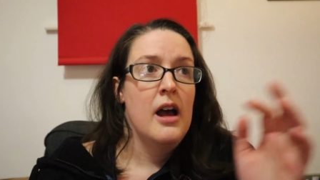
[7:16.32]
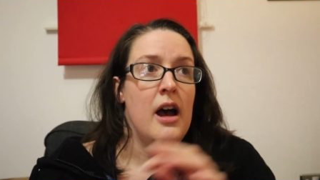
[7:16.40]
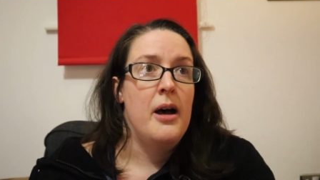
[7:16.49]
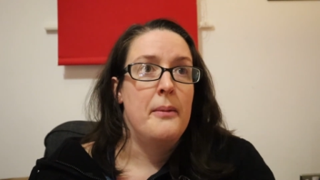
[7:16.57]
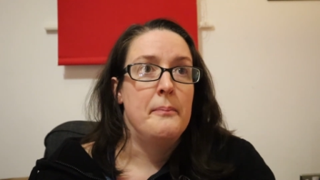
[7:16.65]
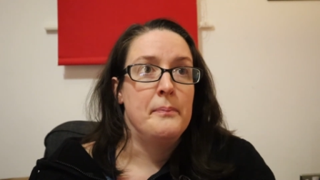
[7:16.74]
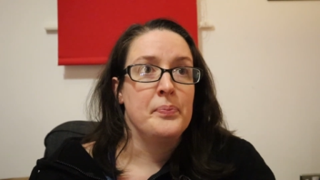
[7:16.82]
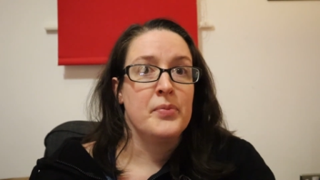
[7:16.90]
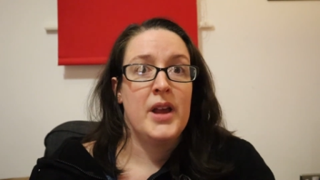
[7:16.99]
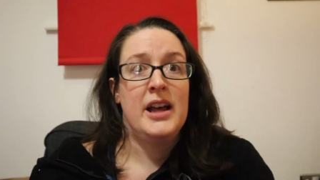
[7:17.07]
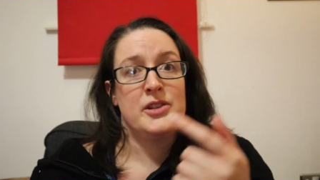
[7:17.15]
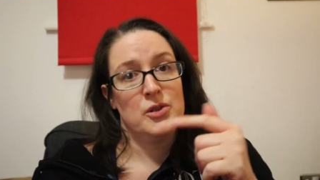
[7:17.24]

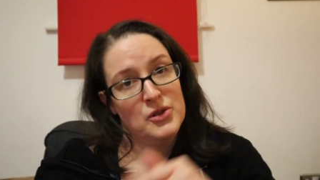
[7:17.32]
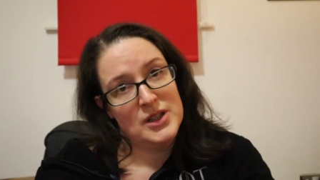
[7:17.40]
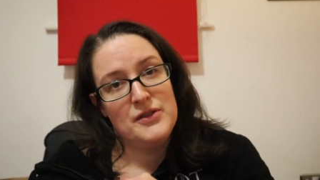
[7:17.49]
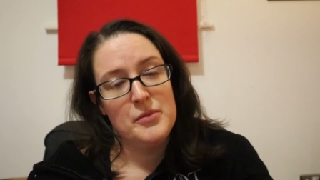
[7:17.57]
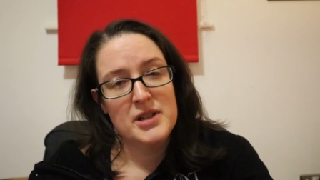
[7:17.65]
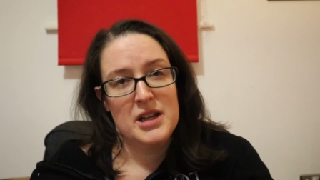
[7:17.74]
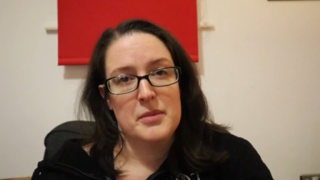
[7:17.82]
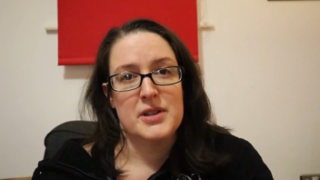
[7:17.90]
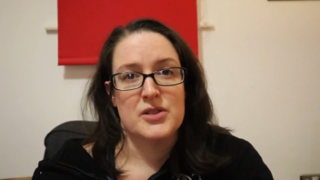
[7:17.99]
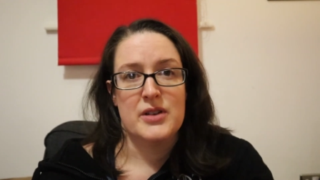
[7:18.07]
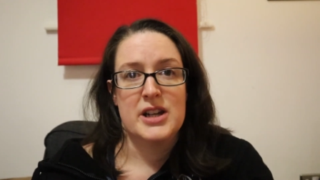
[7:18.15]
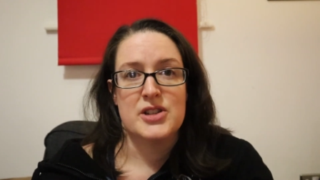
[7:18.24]
As you'll see from the
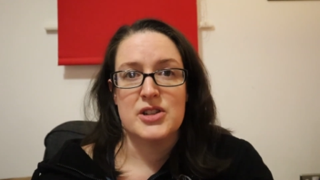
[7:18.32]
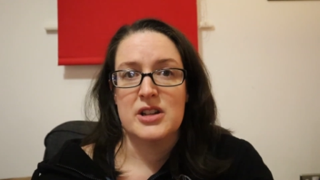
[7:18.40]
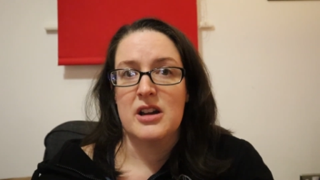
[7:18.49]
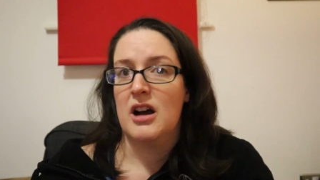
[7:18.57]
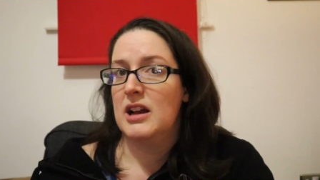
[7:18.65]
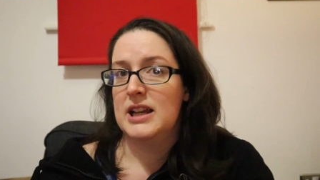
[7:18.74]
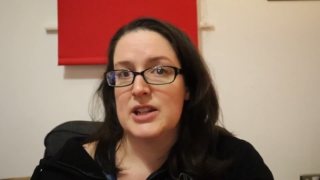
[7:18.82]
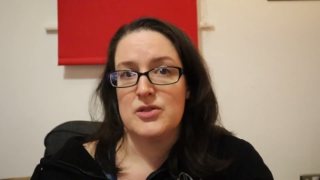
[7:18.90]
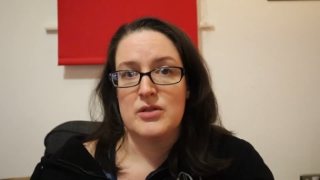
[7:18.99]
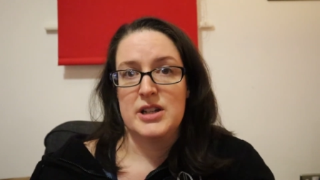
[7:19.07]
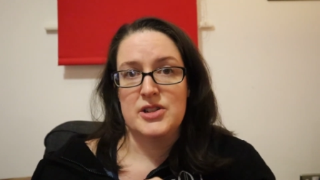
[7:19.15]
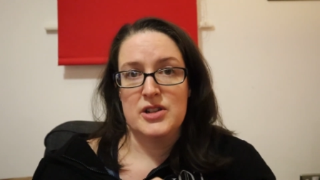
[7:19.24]
demonstration, I
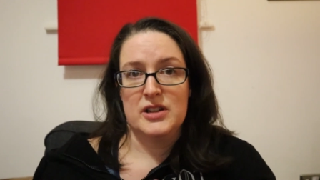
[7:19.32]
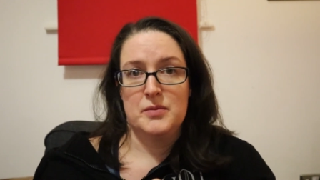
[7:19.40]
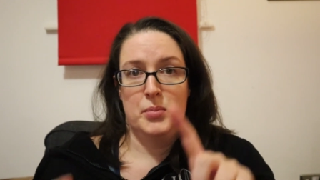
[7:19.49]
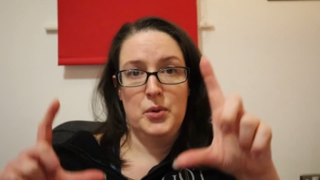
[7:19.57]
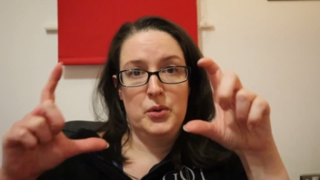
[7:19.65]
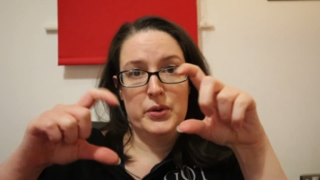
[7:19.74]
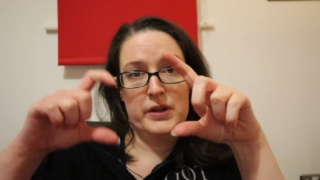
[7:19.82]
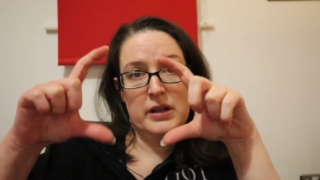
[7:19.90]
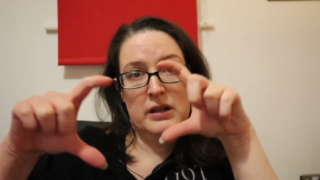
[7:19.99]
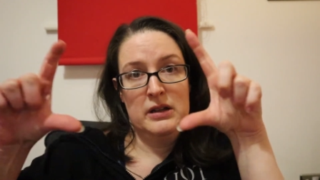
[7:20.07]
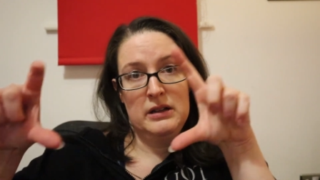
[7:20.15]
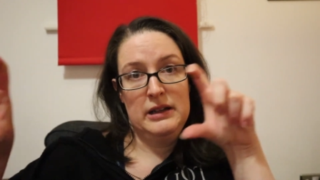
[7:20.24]
literally just bought
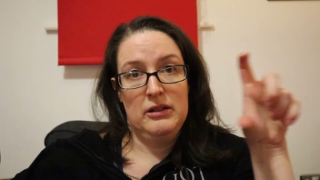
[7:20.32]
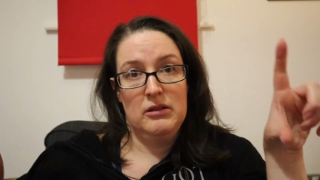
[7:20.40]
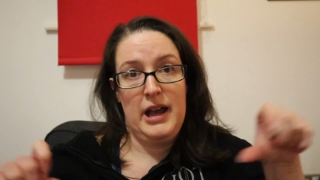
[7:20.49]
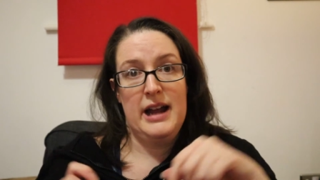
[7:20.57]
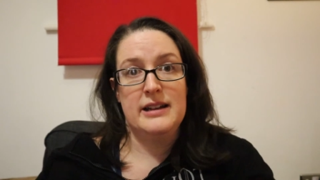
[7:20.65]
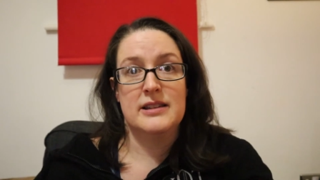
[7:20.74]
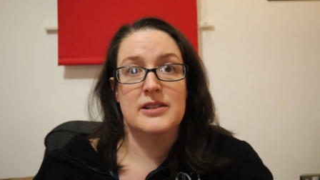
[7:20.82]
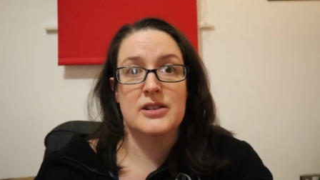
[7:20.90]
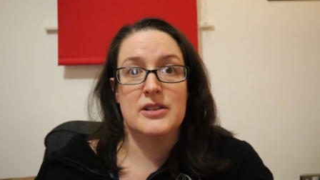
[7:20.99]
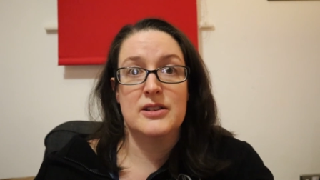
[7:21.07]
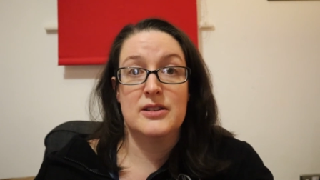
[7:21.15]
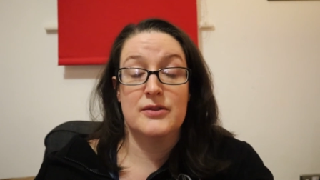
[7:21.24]
little
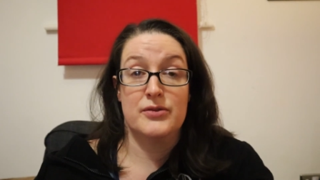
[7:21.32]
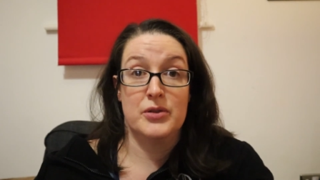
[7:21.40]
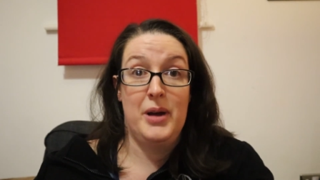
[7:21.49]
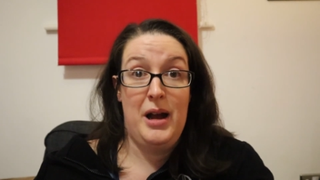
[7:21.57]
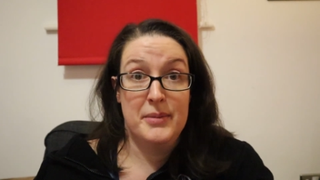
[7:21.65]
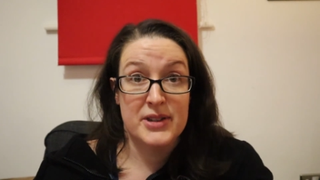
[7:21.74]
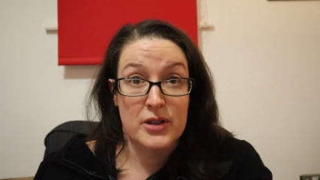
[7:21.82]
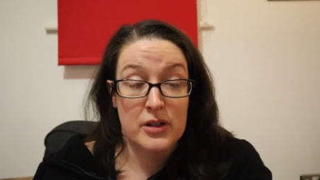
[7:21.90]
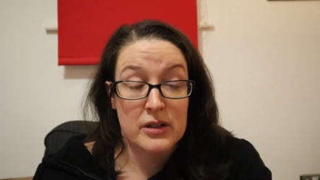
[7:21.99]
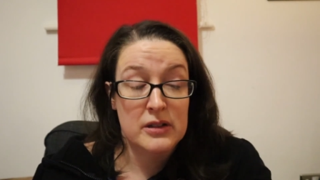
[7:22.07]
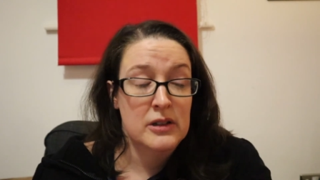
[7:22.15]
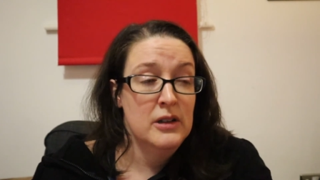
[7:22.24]
canisters from
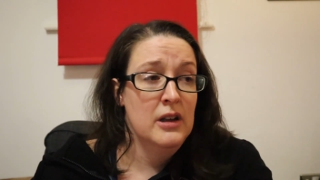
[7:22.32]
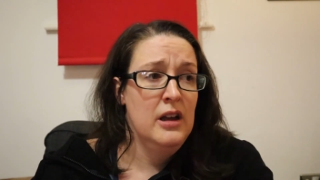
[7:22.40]
Amazon.